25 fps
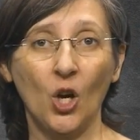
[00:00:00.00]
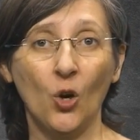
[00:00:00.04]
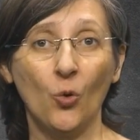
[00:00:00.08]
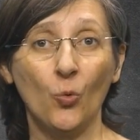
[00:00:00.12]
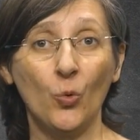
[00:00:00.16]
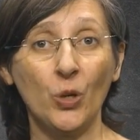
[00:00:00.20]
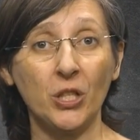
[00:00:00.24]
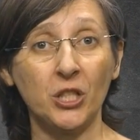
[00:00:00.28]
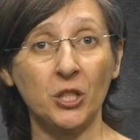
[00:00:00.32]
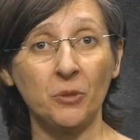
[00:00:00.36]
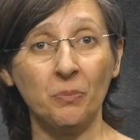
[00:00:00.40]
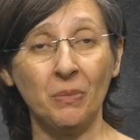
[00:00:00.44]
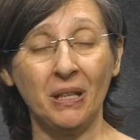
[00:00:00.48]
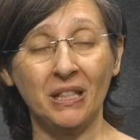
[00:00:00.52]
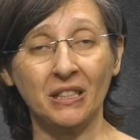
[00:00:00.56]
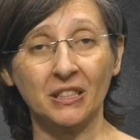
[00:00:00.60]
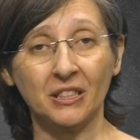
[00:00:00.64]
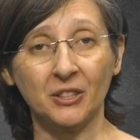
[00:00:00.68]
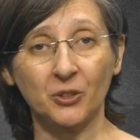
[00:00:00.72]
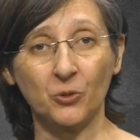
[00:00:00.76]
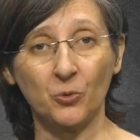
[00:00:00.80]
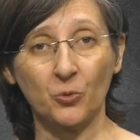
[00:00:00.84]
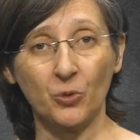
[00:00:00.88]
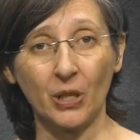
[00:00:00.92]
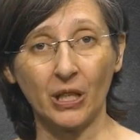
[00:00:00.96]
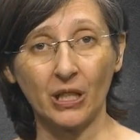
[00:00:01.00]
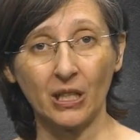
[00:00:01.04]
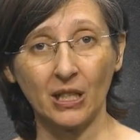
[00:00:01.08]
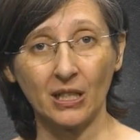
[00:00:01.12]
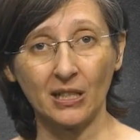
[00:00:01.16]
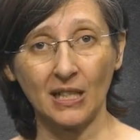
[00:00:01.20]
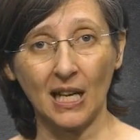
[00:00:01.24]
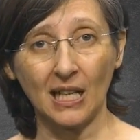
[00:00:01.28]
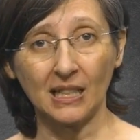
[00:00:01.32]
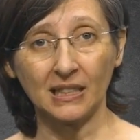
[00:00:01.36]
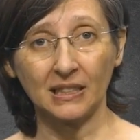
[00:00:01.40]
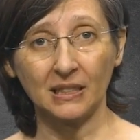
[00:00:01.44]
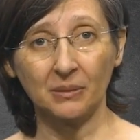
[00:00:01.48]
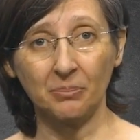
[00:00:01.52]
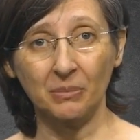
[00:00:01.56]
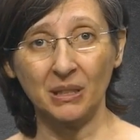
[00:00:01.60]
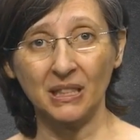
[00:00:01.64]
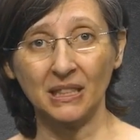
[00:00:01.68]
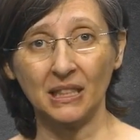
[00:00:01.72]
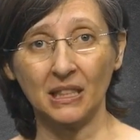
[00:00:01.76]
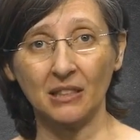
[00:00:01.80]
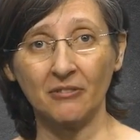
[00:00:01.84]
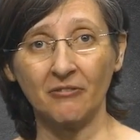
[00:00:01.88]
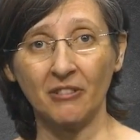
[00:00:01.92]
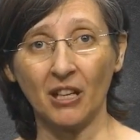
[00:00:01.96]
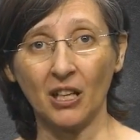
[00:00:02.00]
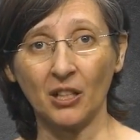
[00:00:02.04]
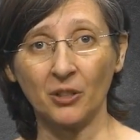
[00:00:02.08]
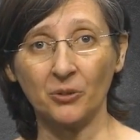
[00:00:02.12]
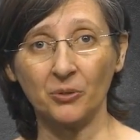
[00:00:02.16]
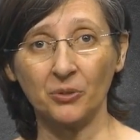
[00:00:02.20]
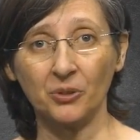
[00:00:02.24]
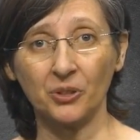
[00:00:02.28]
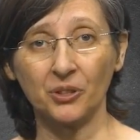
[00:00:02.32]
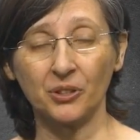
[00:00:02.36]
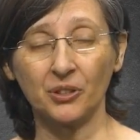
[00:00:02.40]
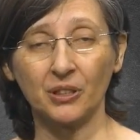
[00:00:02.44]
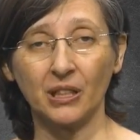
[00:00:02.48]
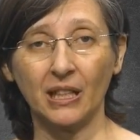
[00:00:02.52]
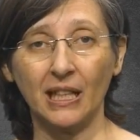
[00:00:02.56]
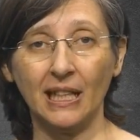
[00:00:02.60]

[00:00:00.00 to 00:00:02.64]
which means to recognize the missing values